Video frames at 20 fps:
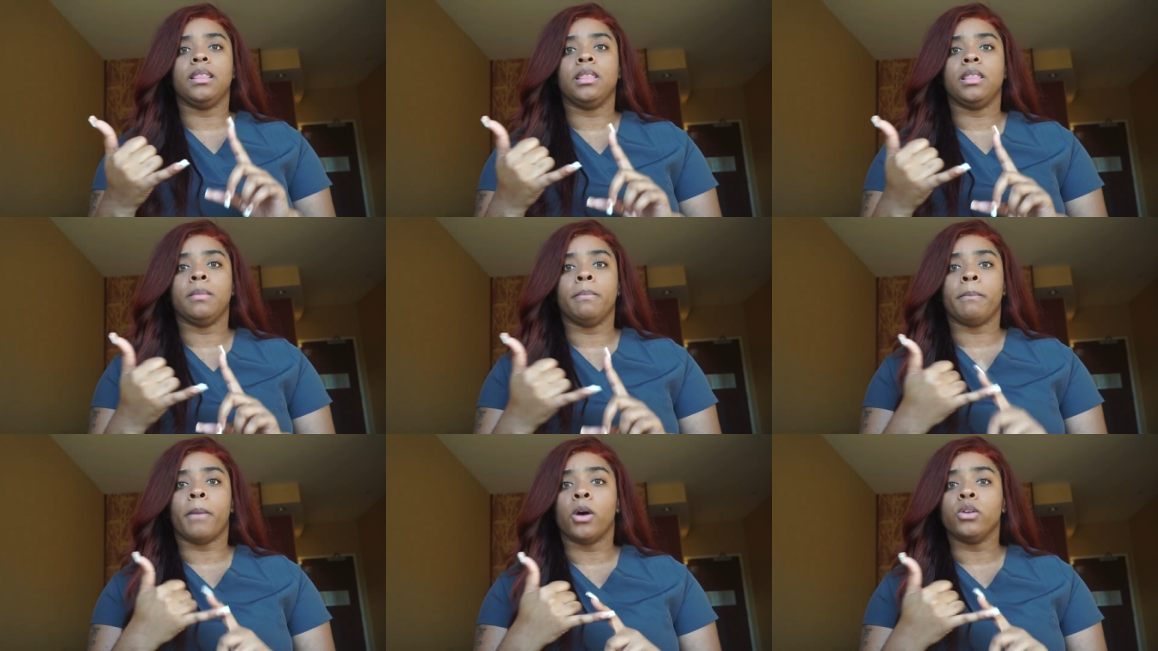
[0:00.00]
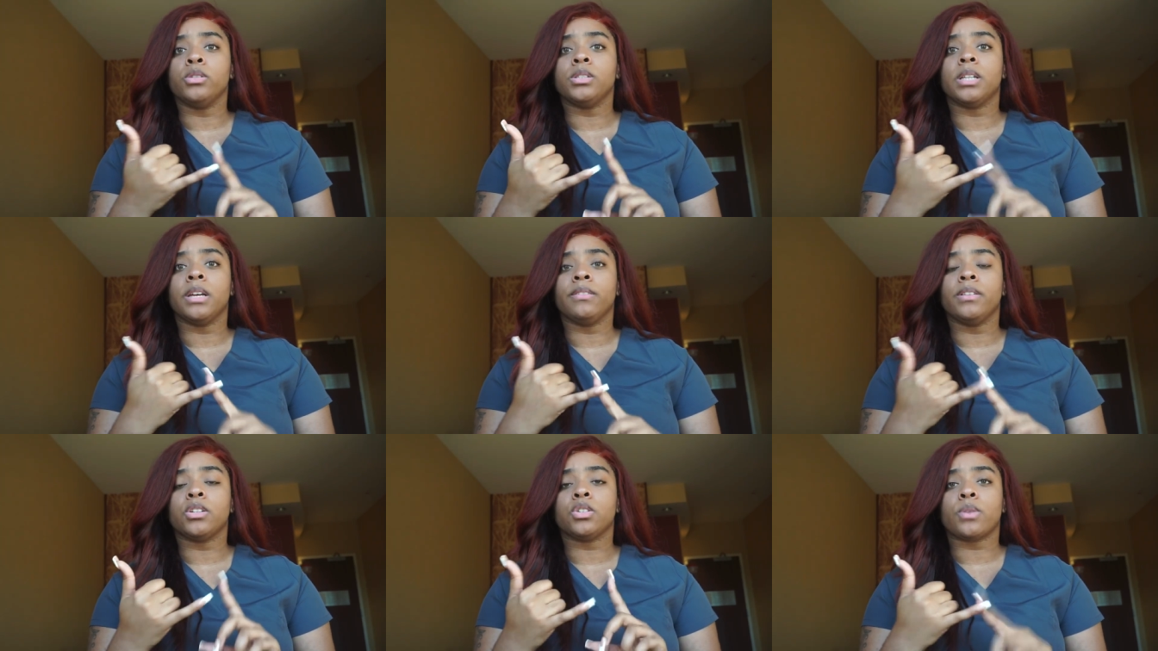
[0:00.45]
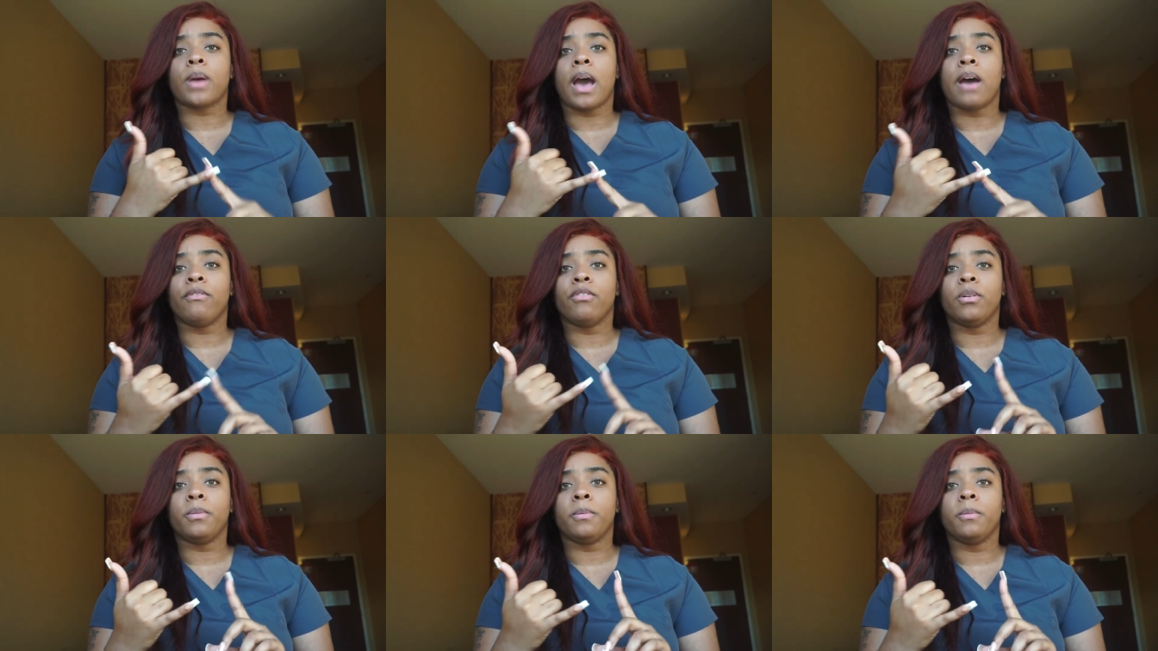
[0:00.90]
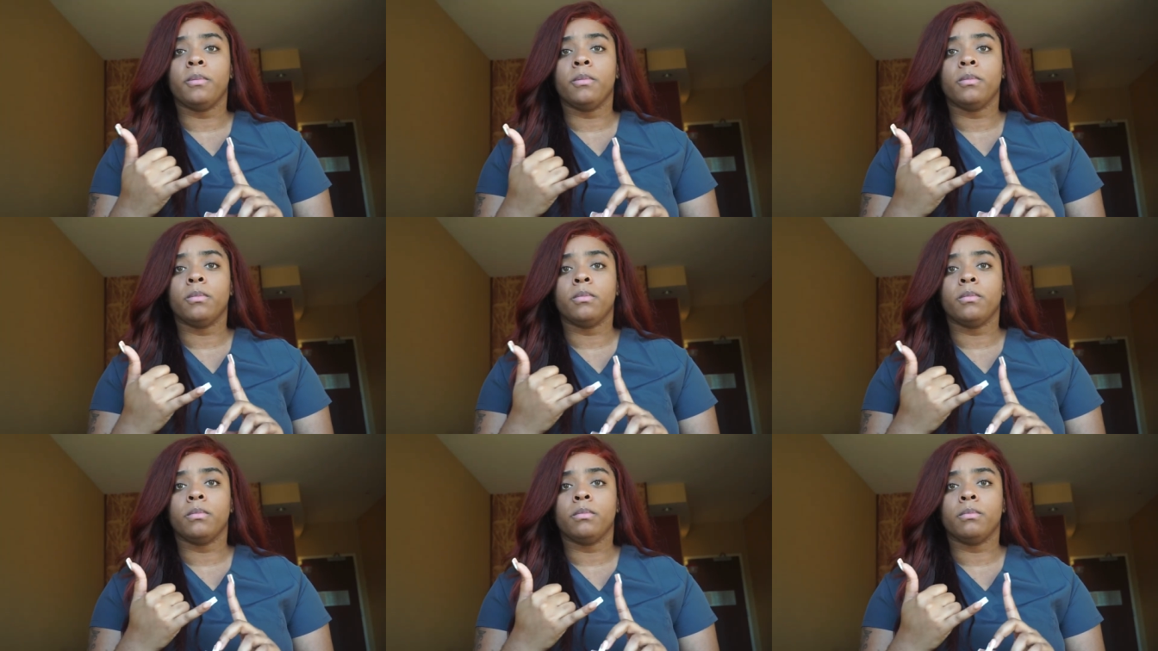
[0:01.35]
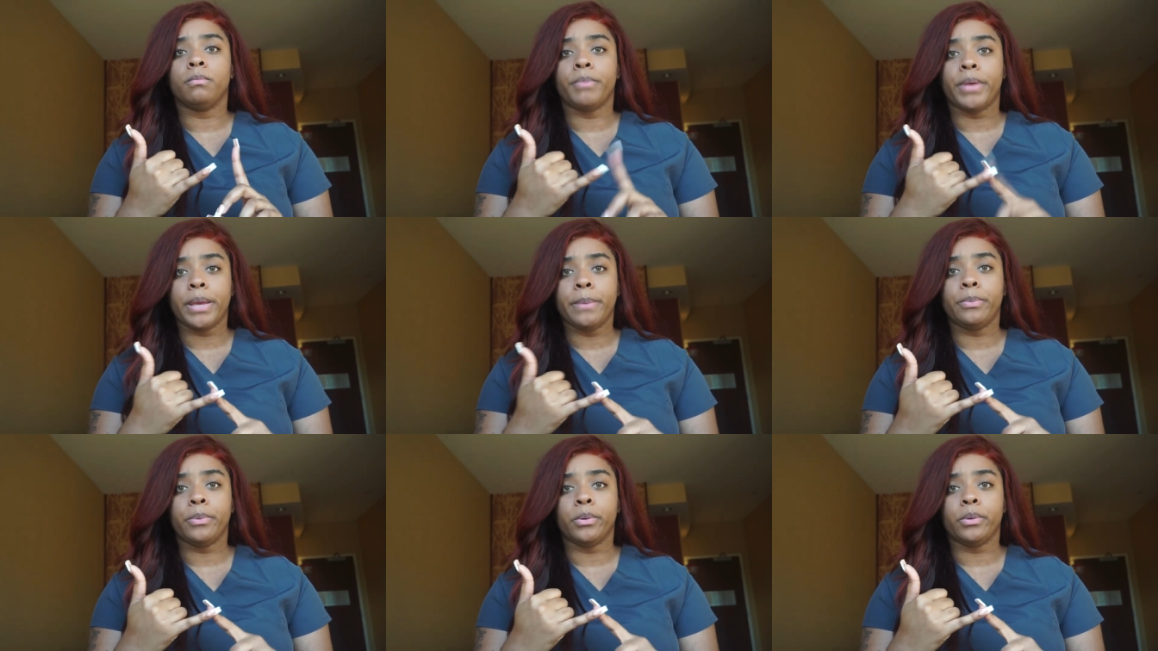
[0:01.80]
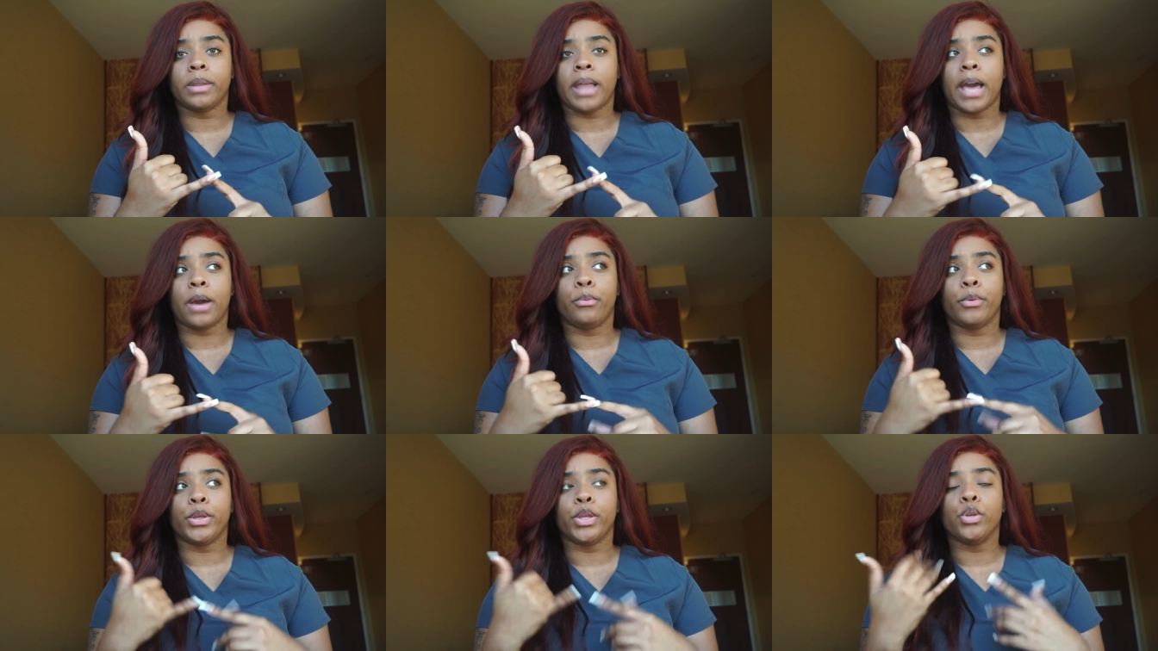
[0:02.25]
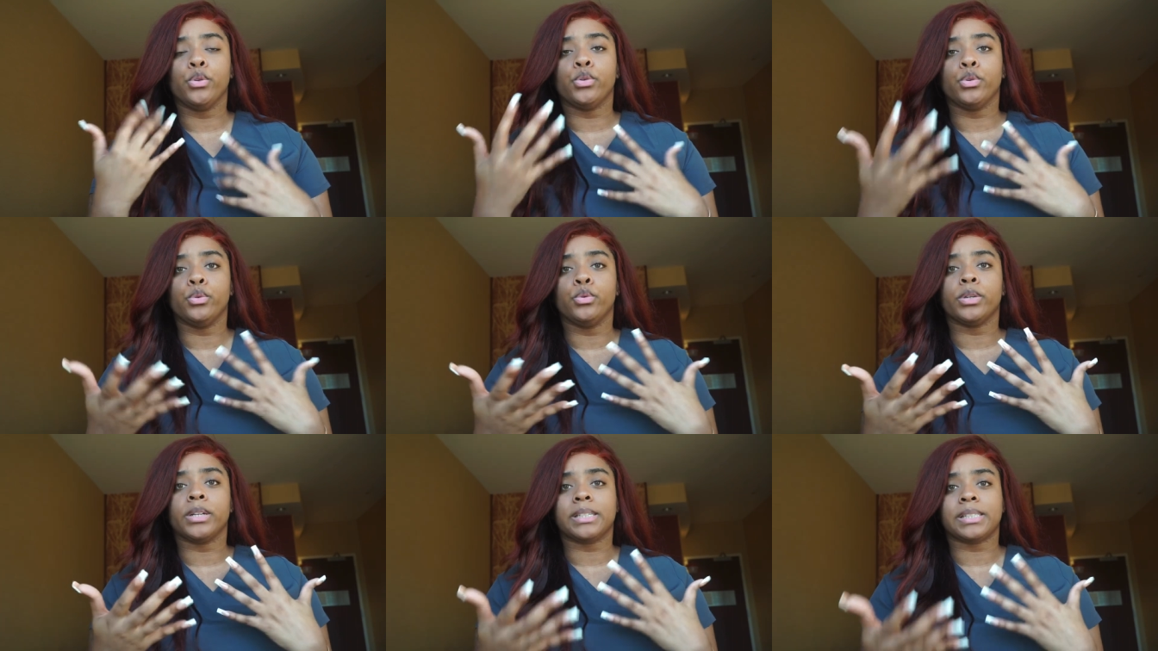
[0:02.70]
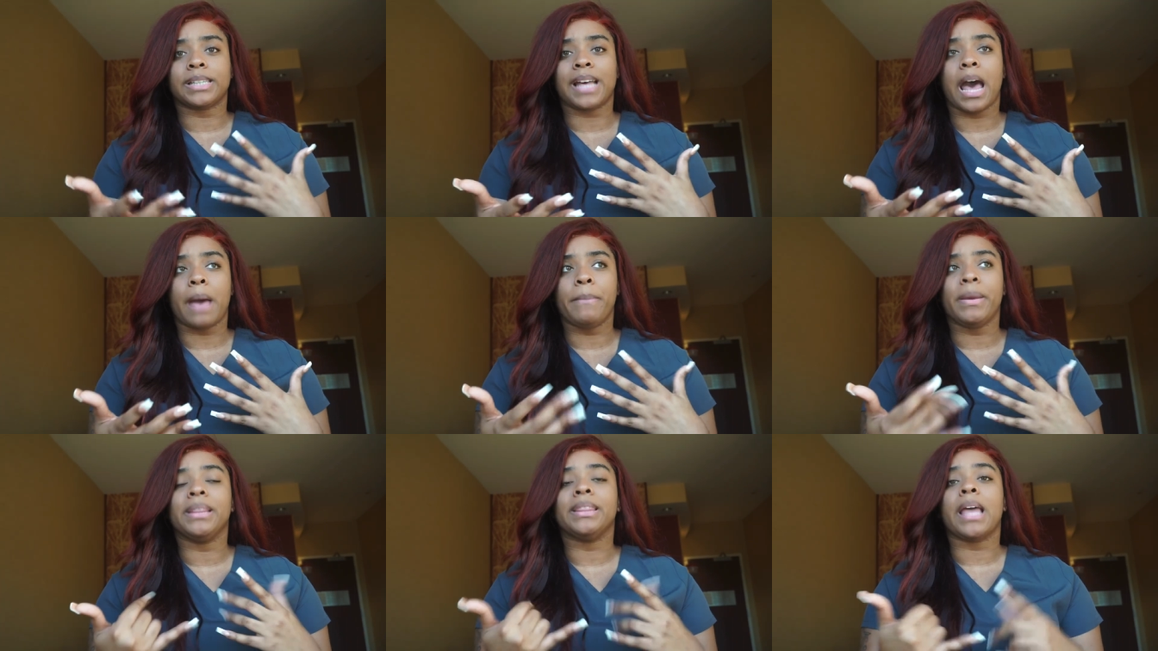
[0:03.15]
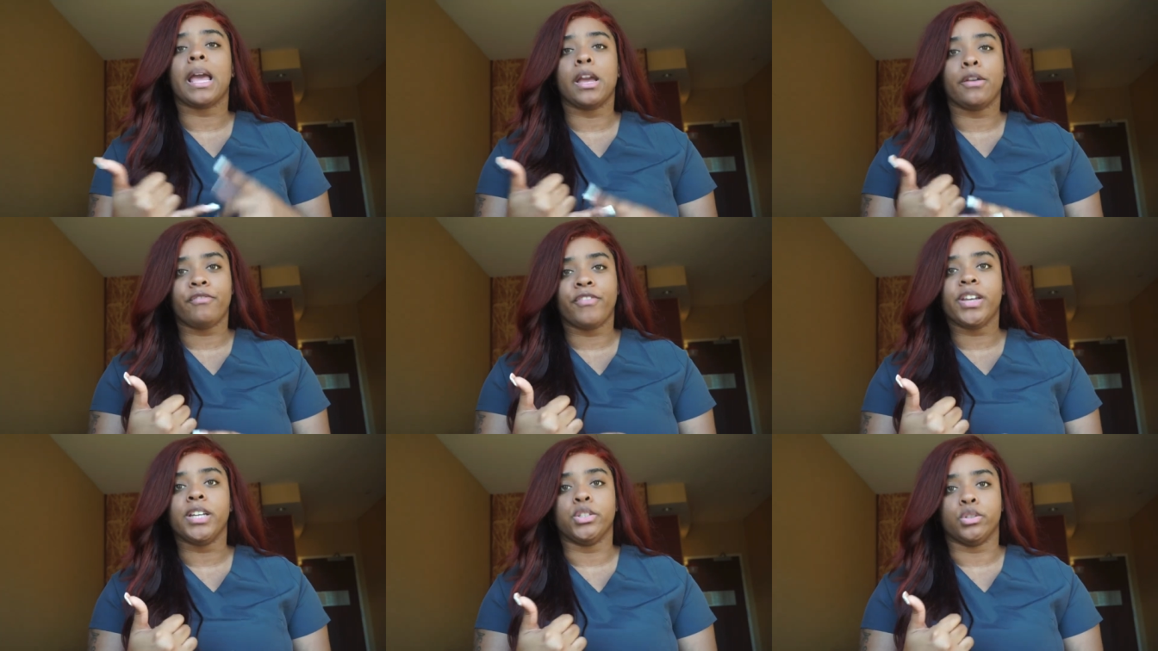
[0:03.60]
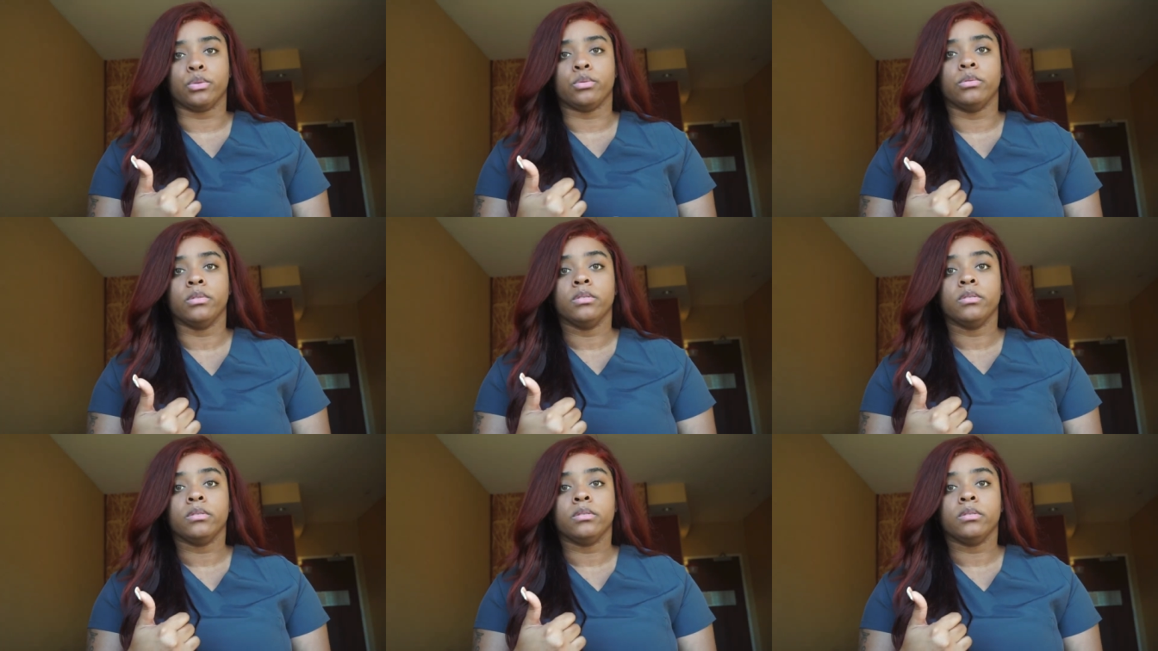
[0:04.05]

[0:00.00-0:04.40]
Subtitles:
most of the travel people, like when you do an assignment, they feed you.